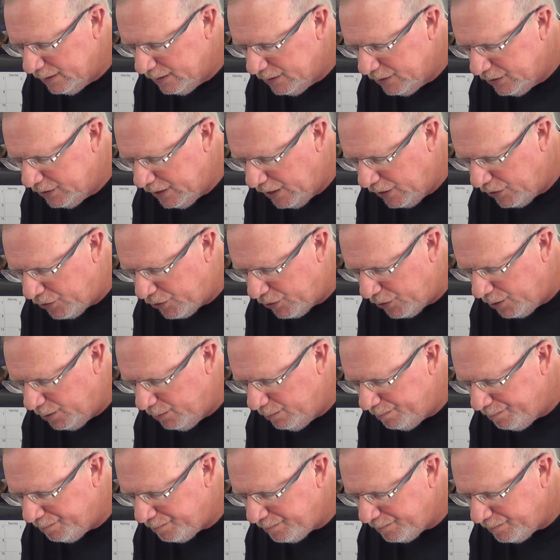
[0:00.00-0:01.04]
sensor
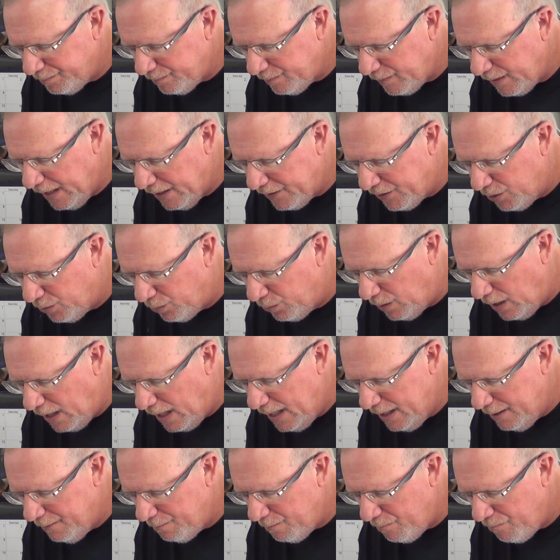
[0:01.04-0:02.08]
at the
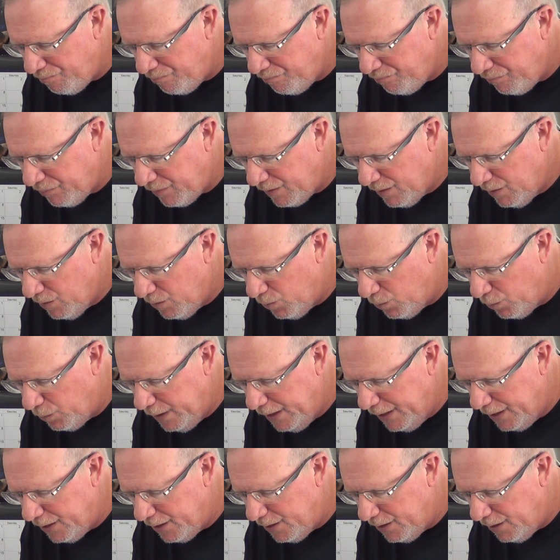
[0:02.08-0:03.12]
right
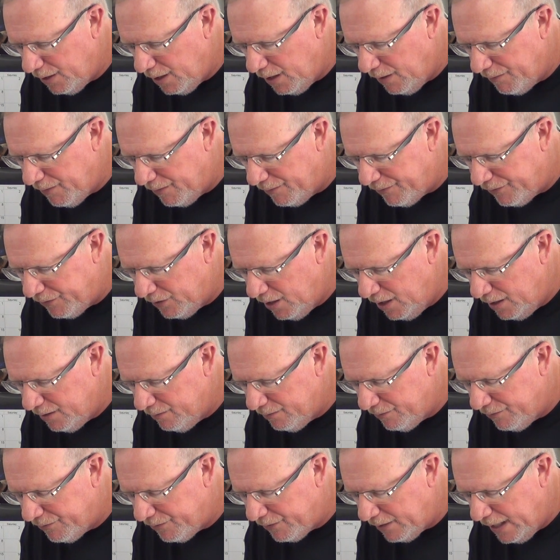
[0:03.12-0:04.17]
rear of the
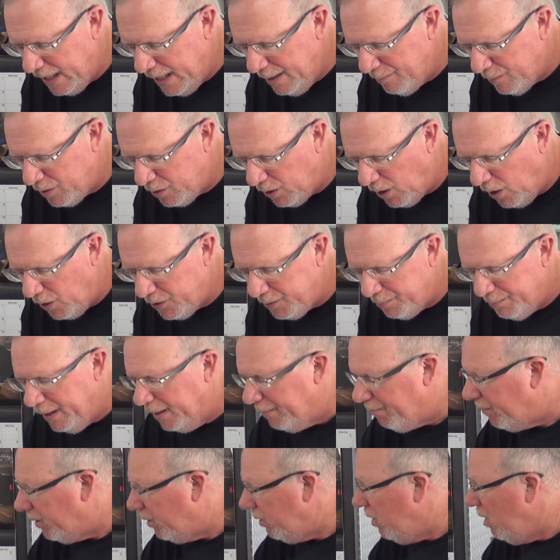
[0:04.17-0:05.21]
front frame cross
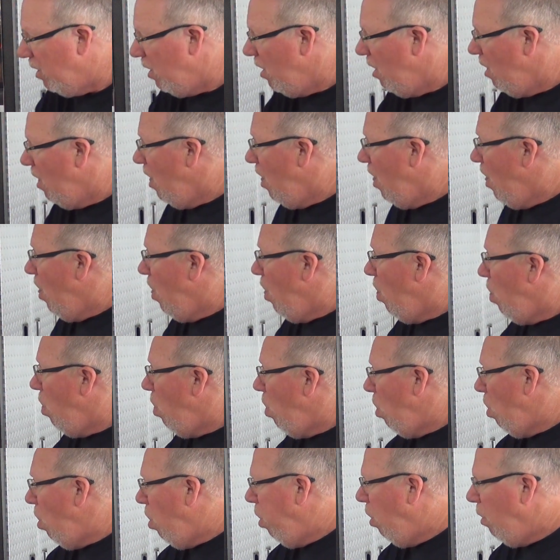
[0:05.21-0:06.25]
member.
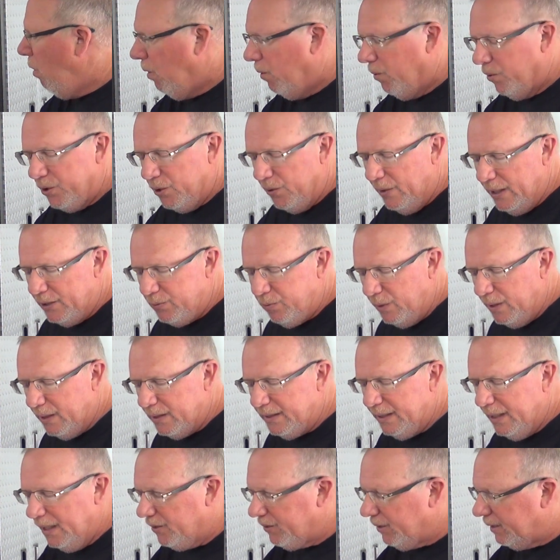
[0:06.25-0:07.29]
So that's where it
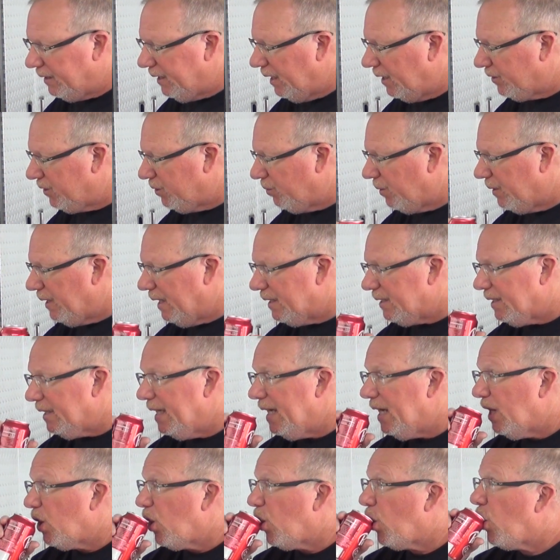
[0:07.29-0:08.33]
tells you where that's
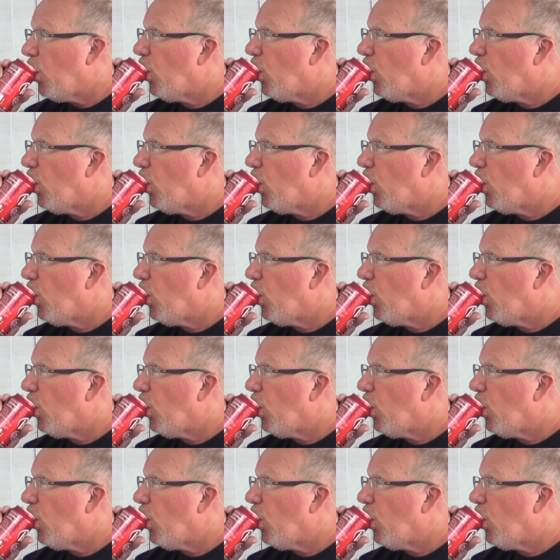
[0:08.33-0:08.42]
at.